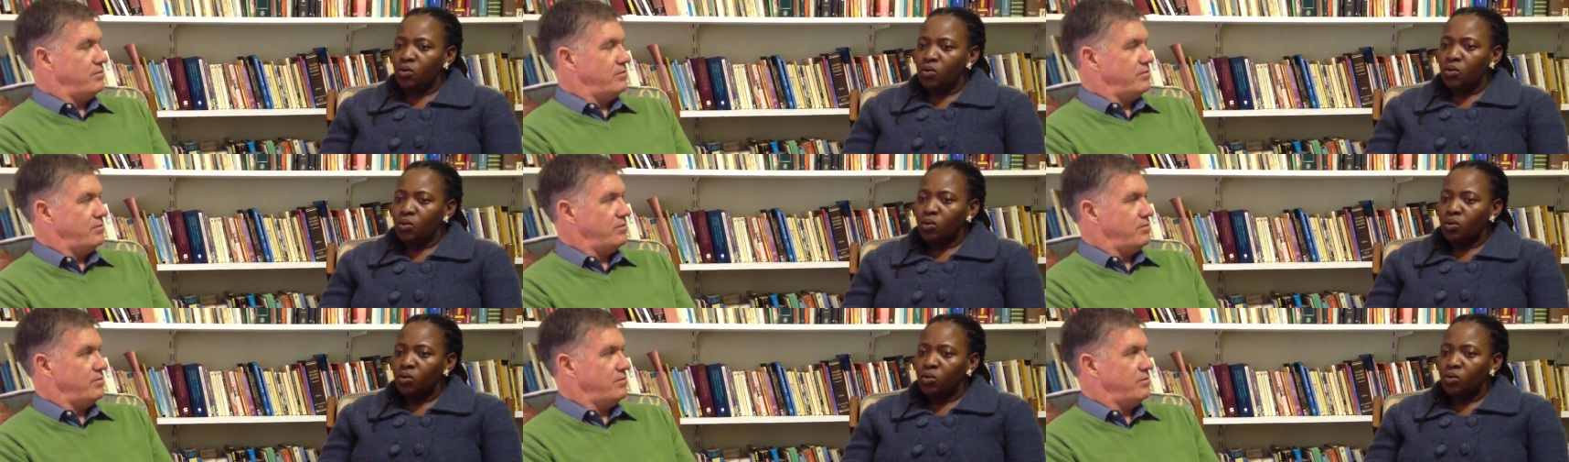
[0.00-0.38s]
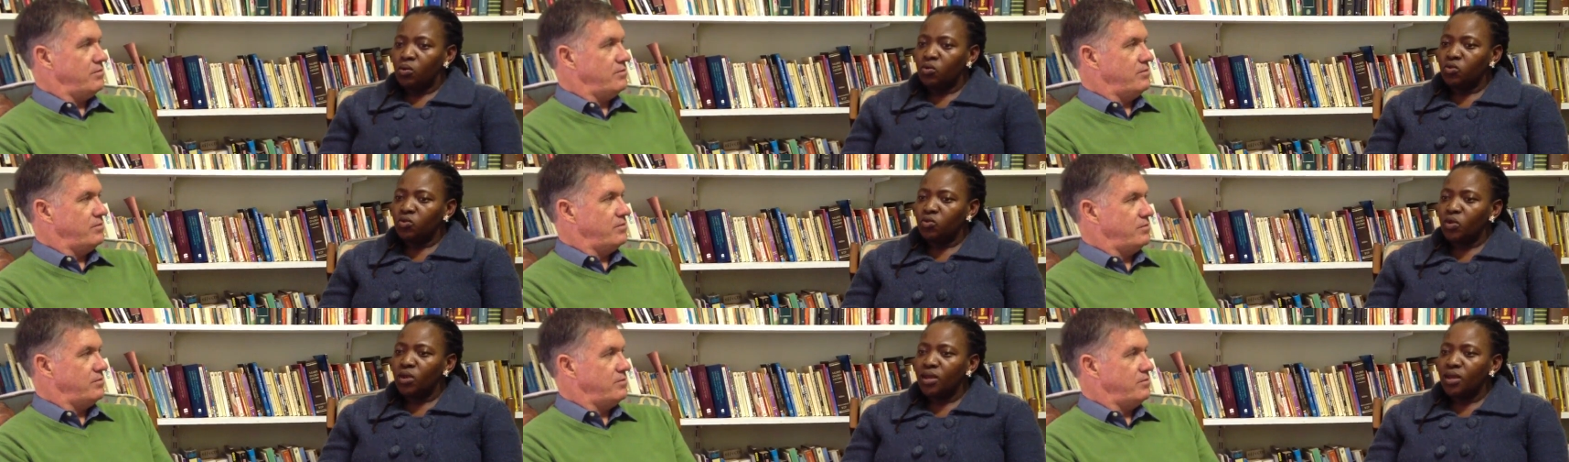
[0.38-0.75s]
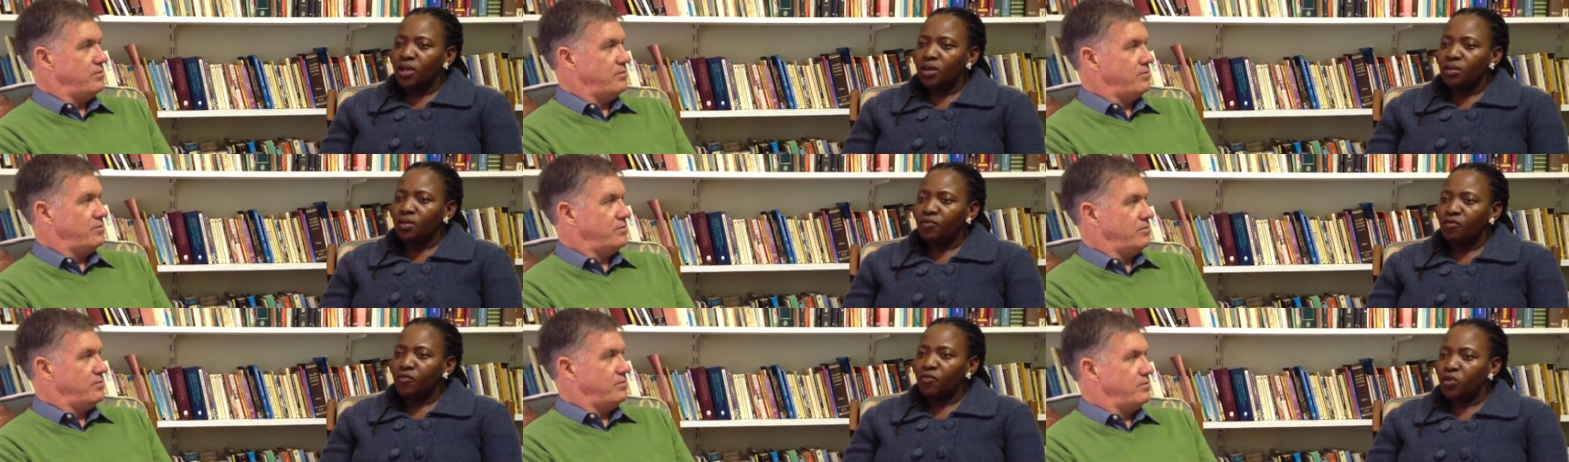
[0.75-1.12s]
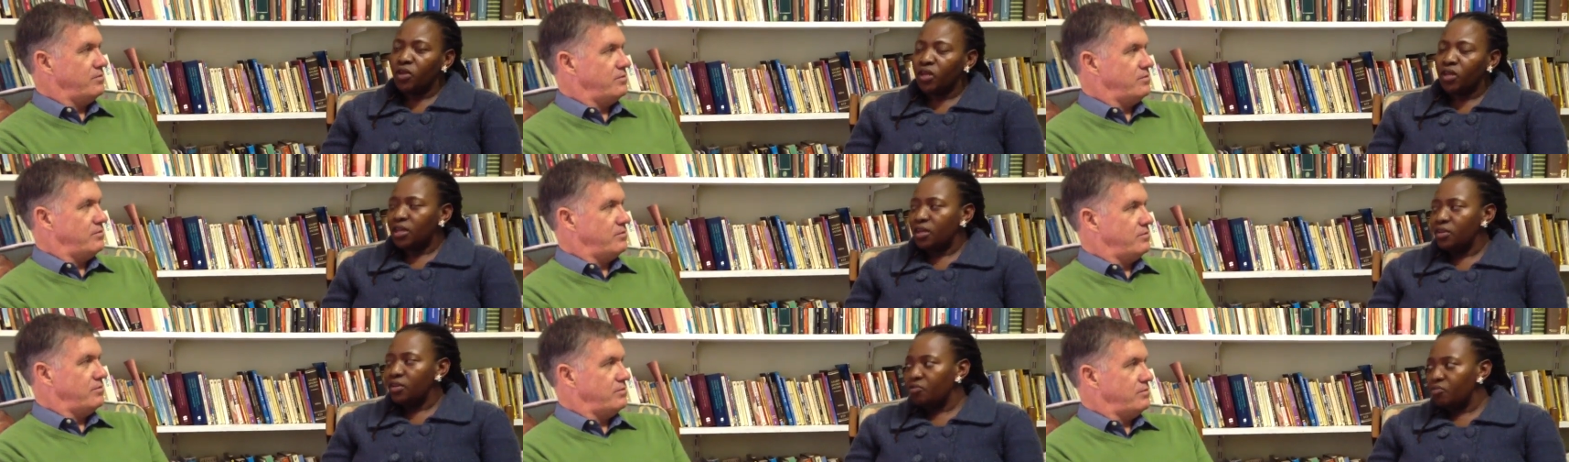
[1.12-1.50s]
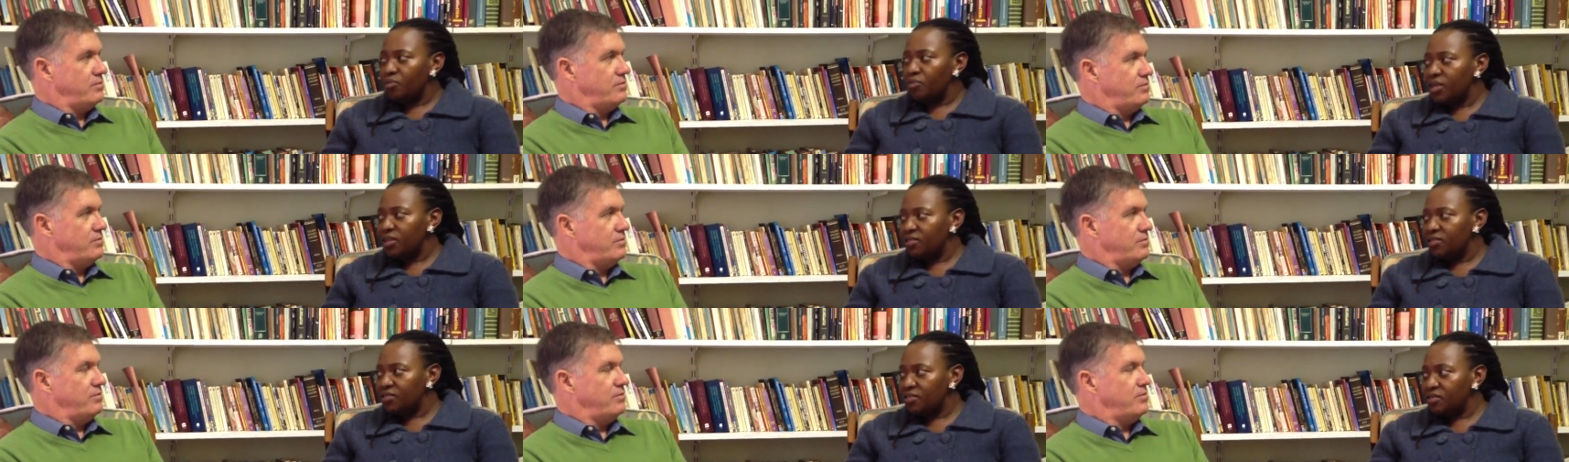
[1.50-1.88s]
Speaker 1: who's gonna forgive my
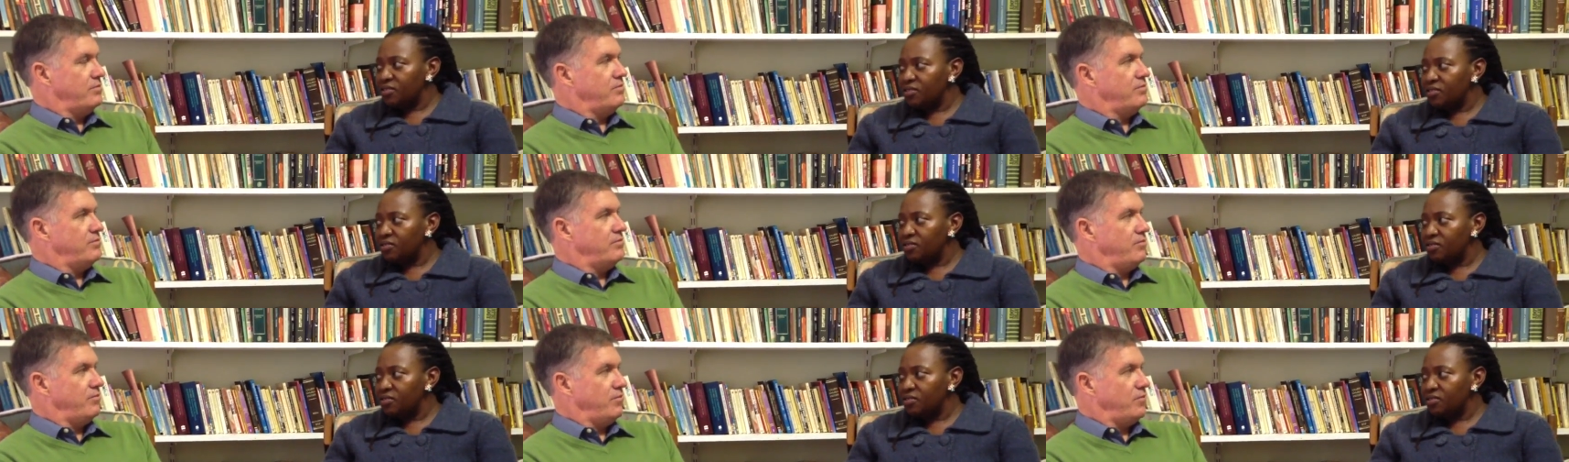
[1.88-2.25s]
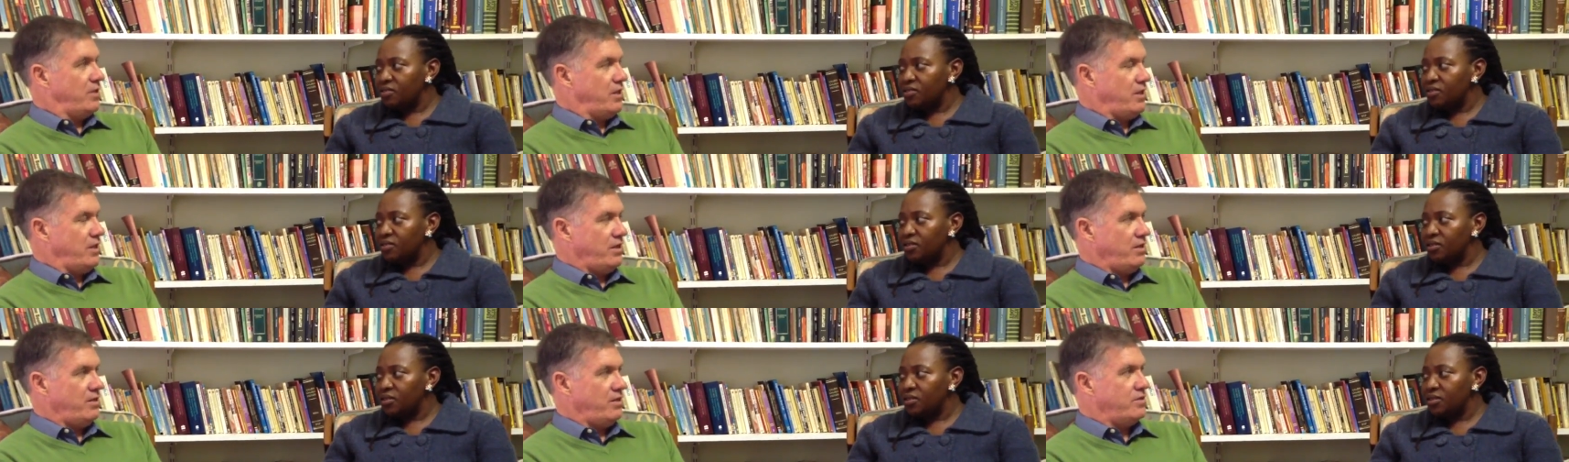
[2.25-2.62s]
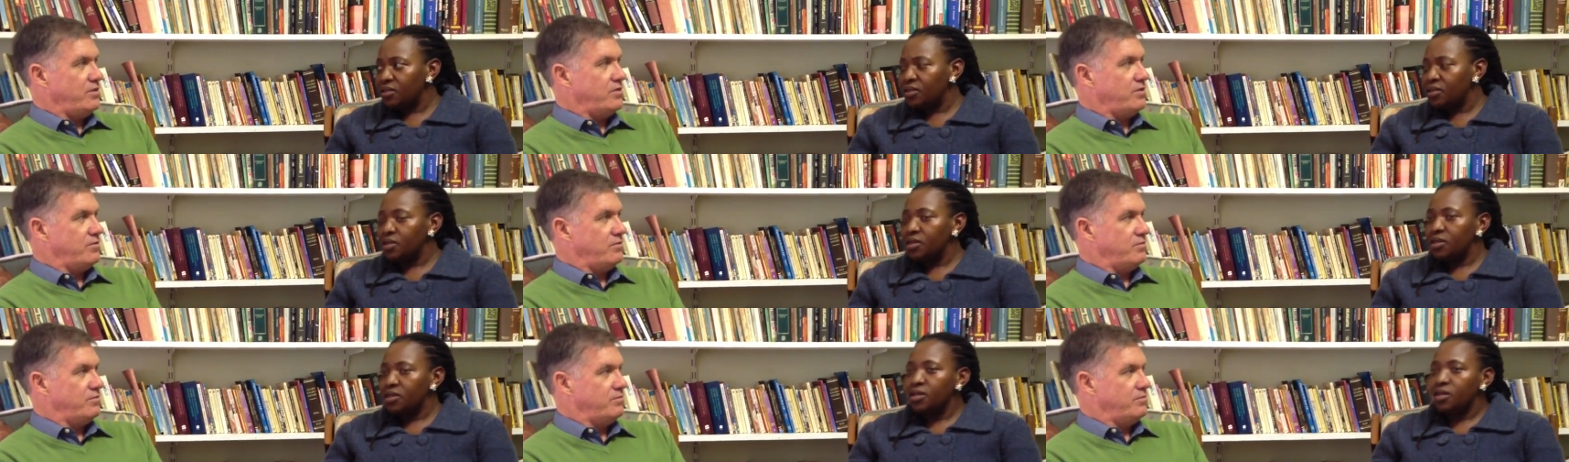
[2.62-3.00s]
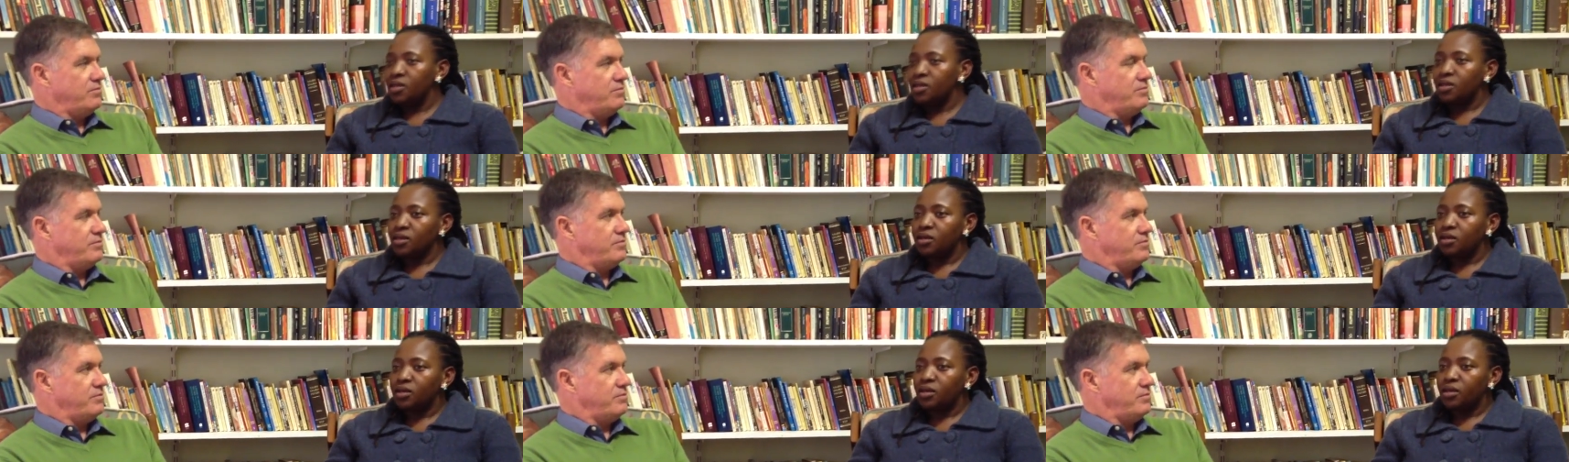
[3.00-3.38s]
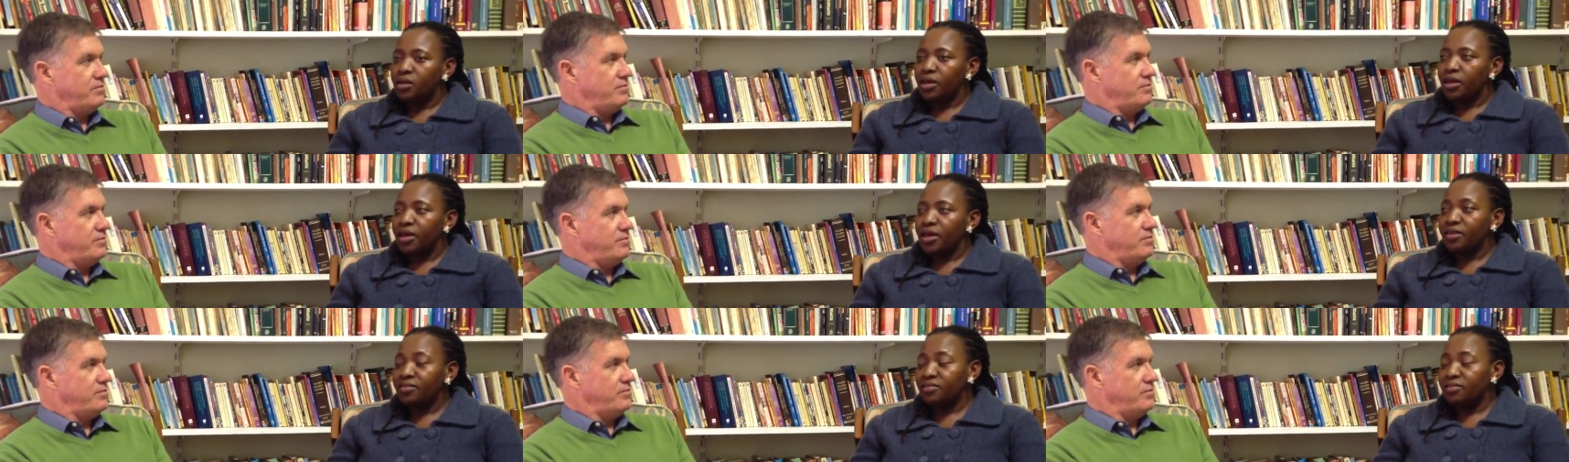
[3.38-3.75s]
sins. Yes.
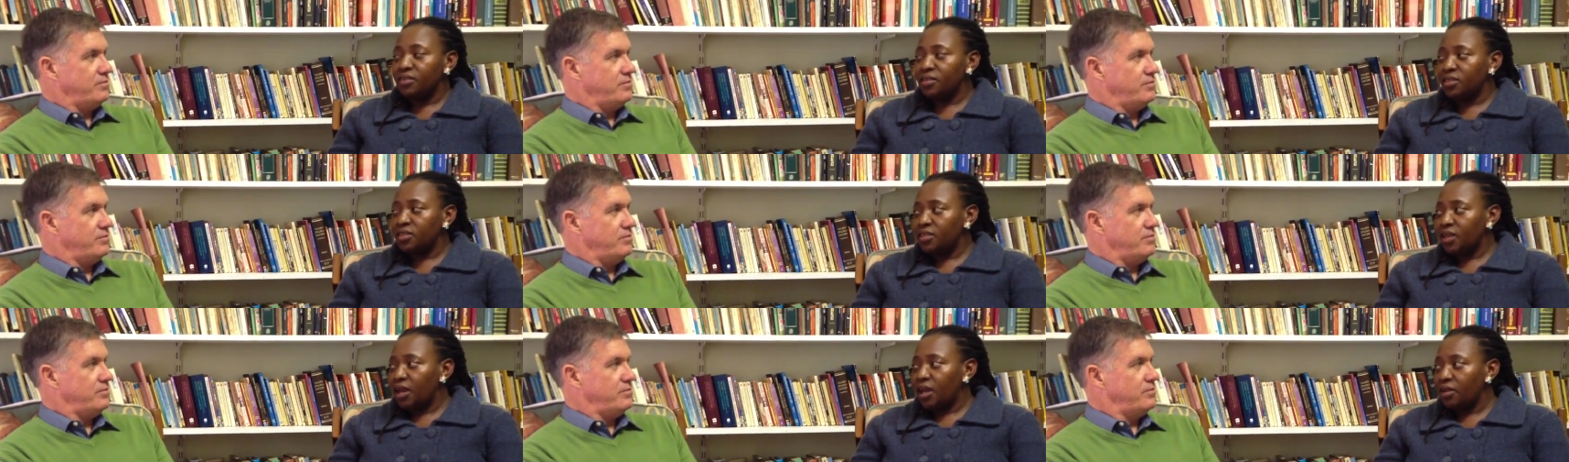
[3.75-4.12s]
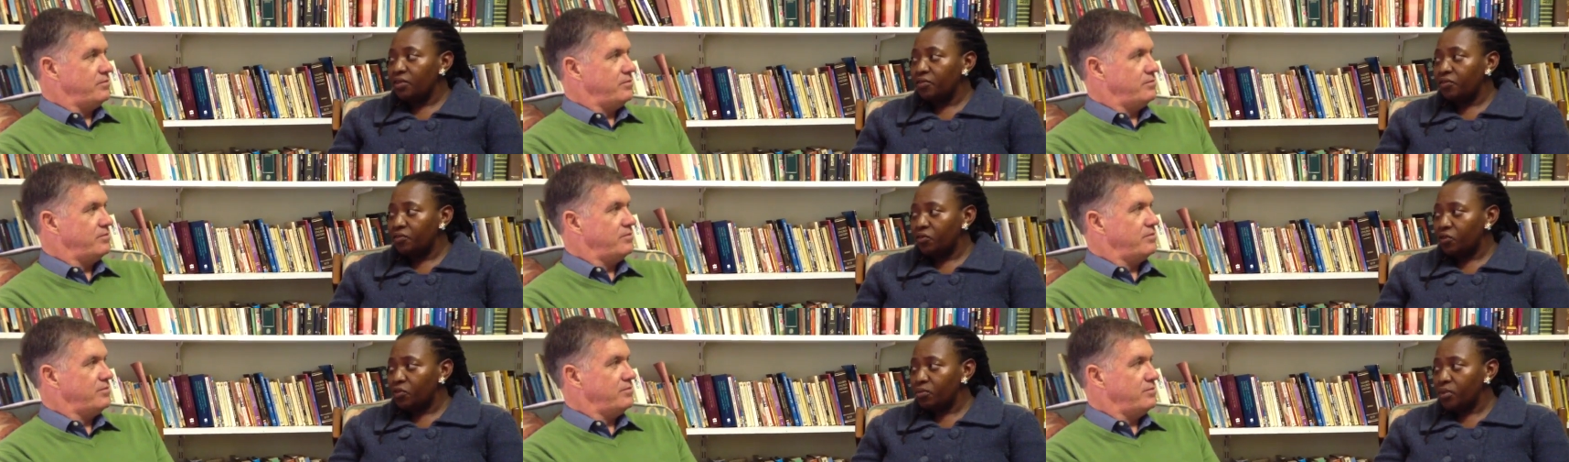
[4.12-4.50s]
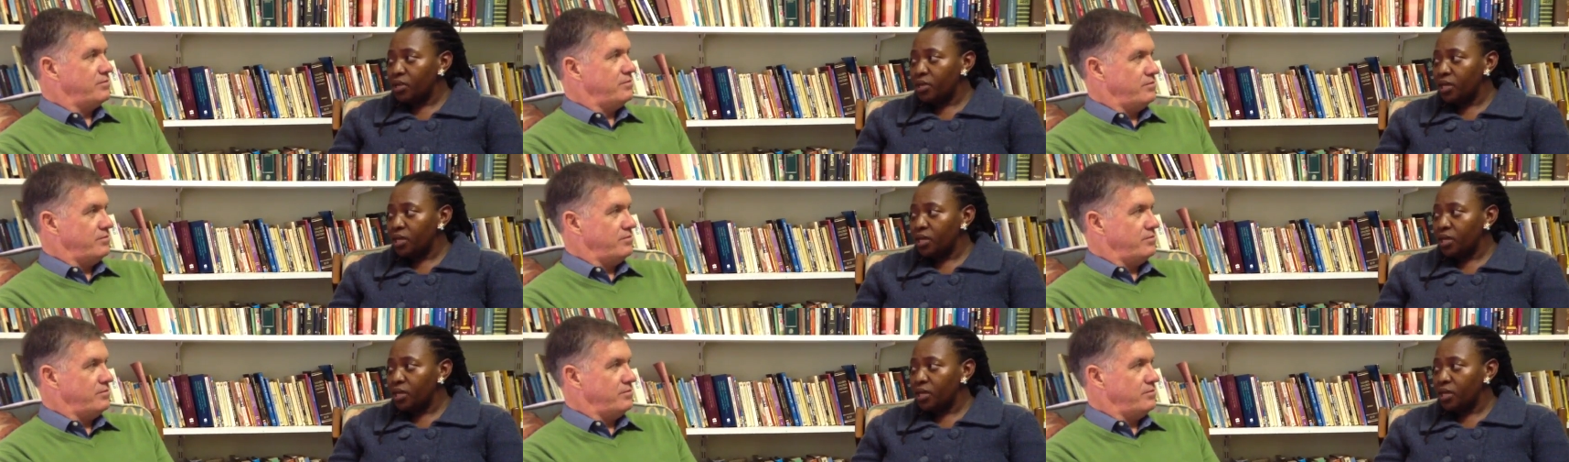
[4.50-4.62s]
As He died for me,